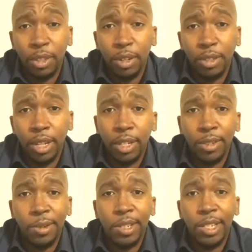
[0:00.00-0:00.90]
Thursday, the
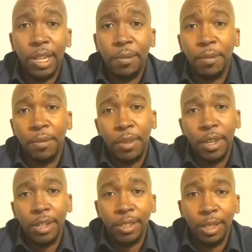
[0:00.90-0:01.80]
27th
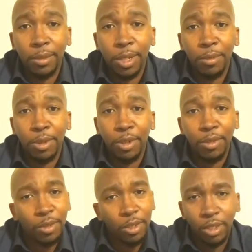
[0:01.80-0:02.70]
of September.
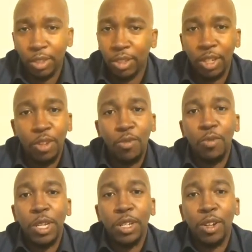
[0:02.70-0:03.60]
Still
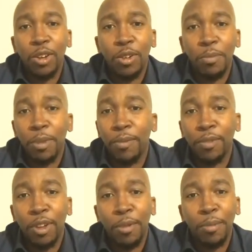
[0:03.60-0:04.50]
week-long,
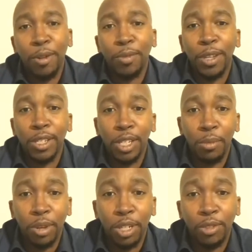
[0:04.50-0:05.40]
month-long birthday
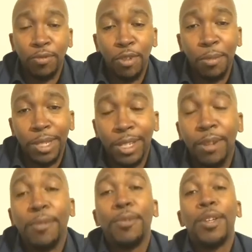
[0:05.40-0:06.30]
celebration for
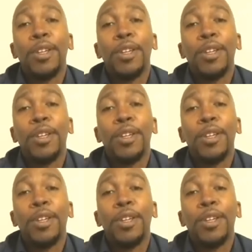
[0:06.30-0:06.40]
myself.